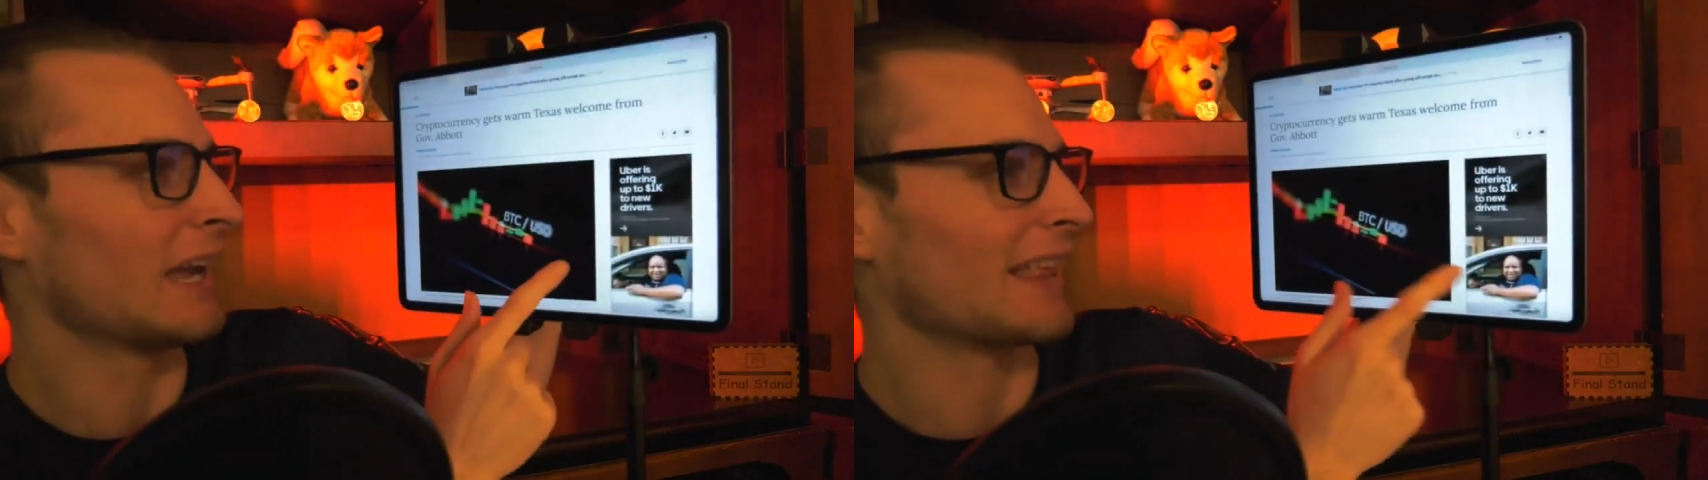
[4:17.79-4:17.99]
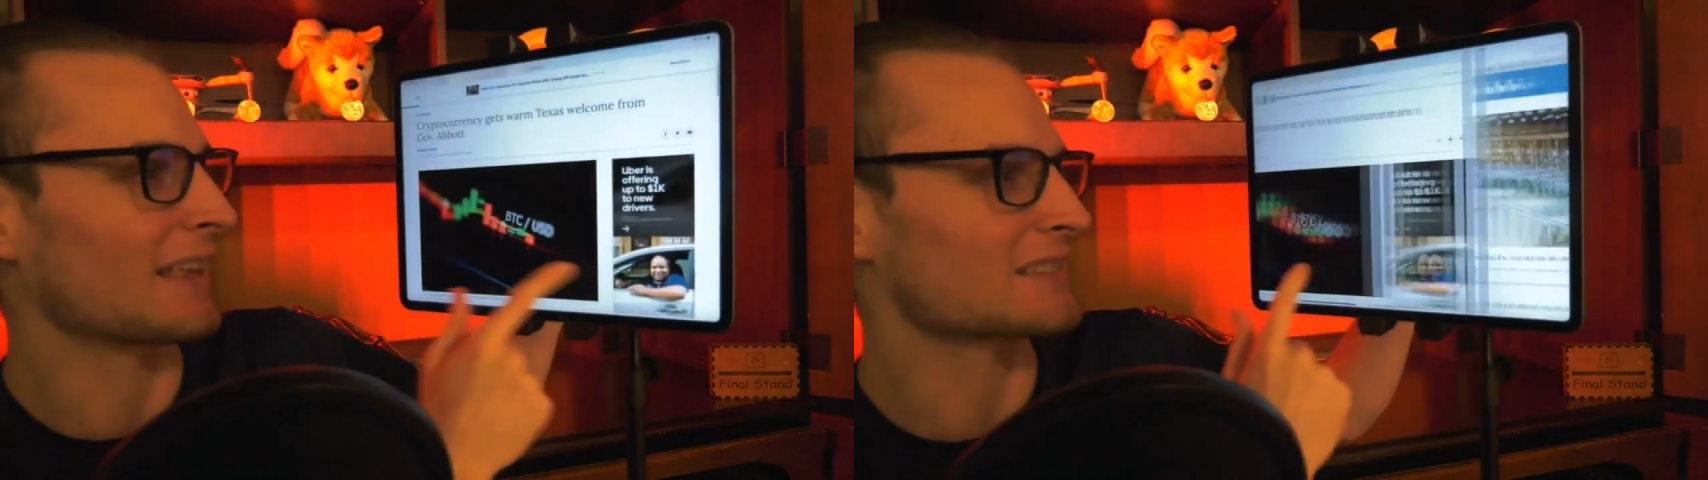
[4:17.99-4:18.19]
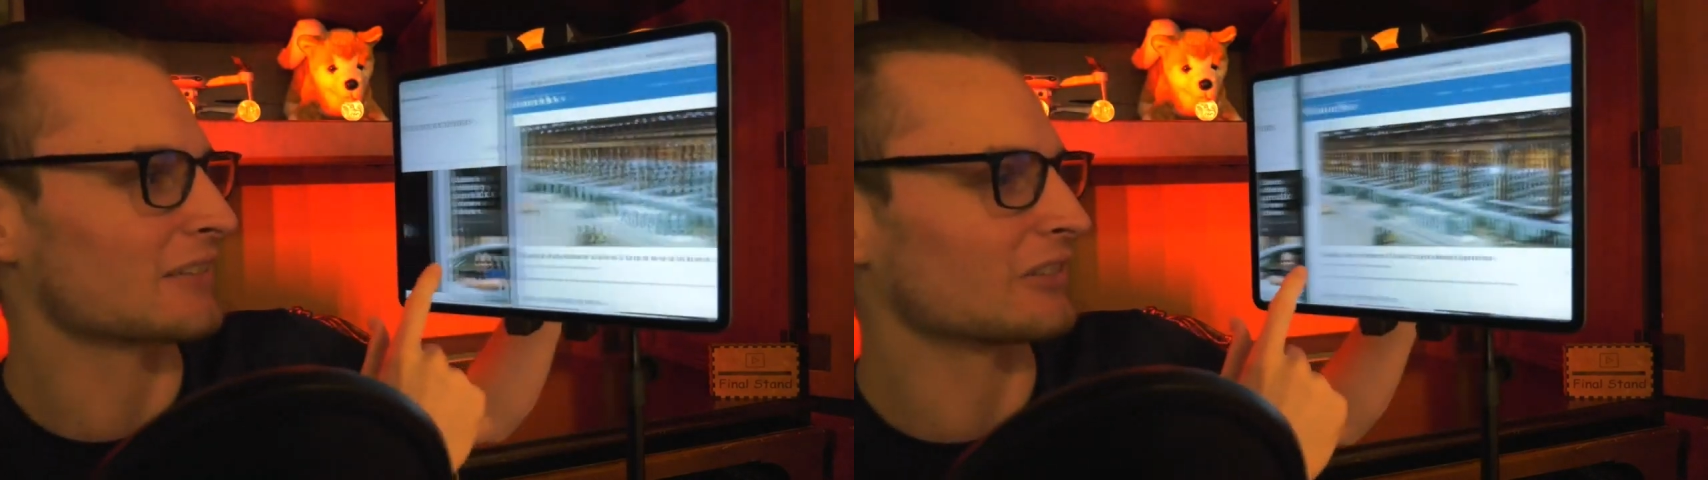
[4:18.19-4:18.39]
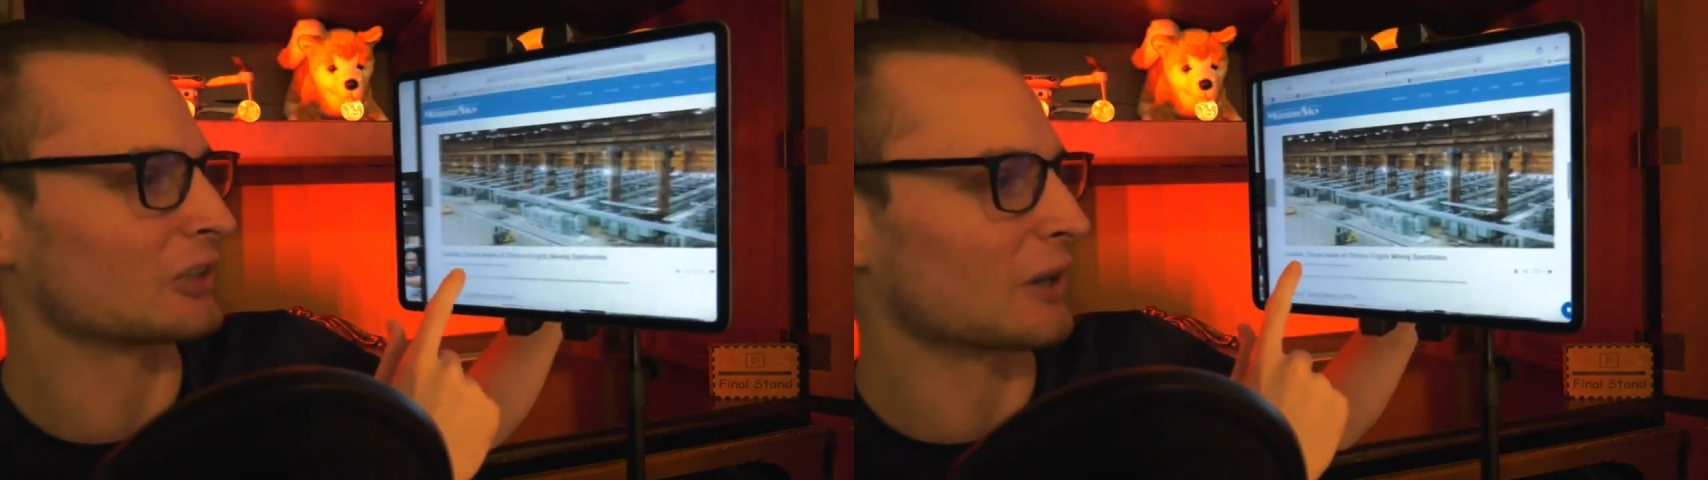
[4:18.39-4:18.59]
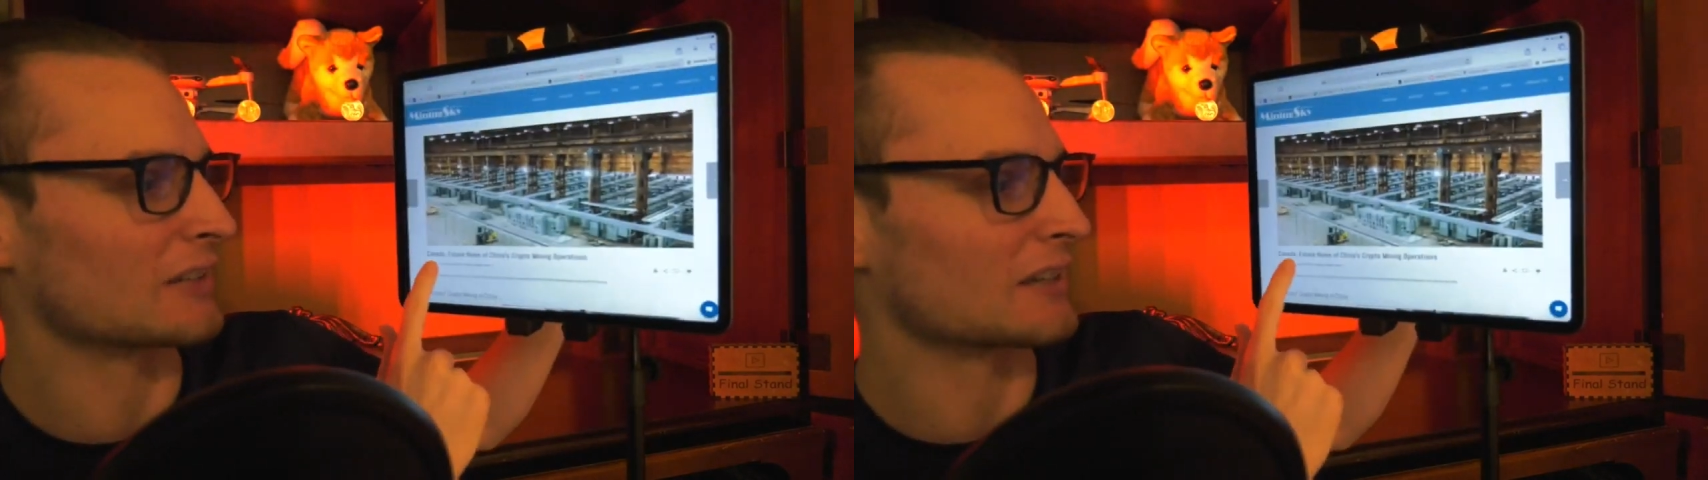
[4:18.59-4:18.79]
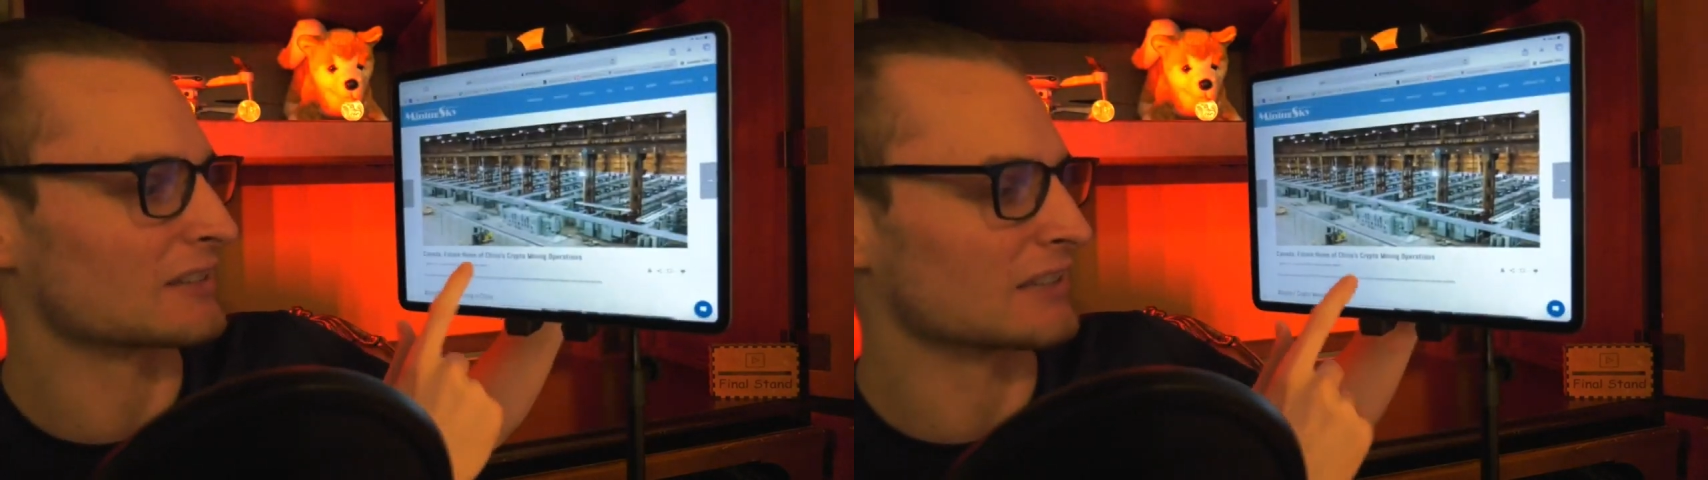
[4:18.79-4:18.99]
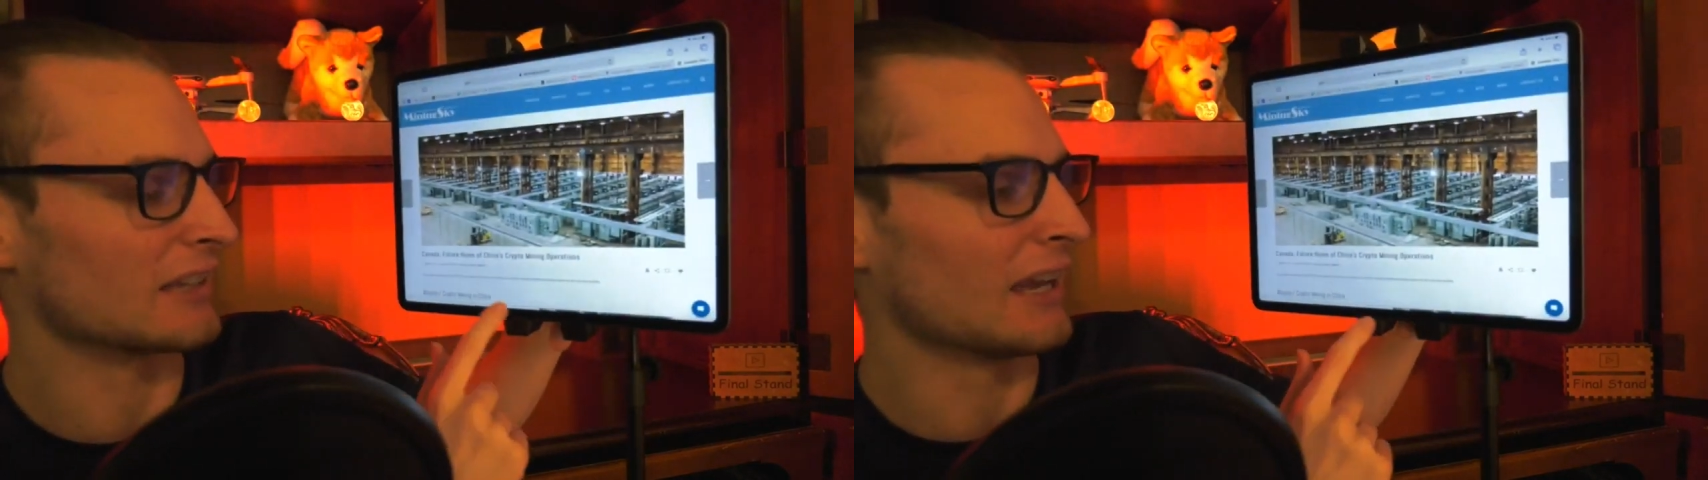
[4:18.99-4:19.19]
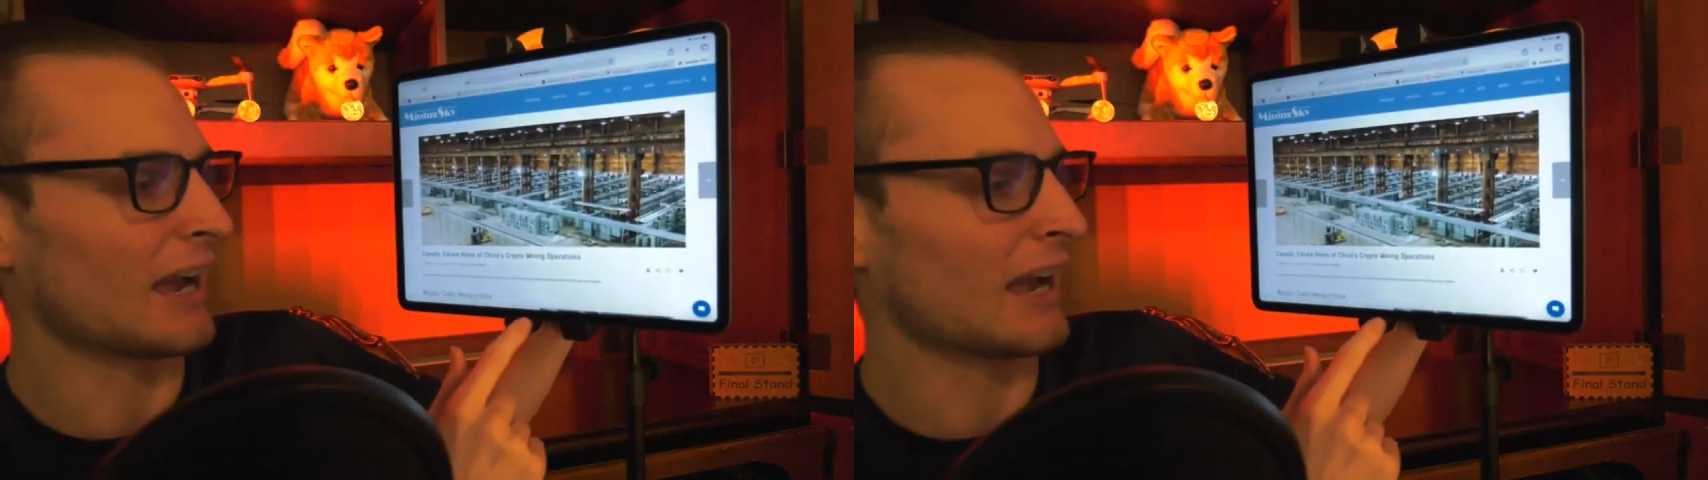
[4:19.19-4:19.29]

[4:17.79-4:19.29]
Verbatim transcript: and that's definitely great to see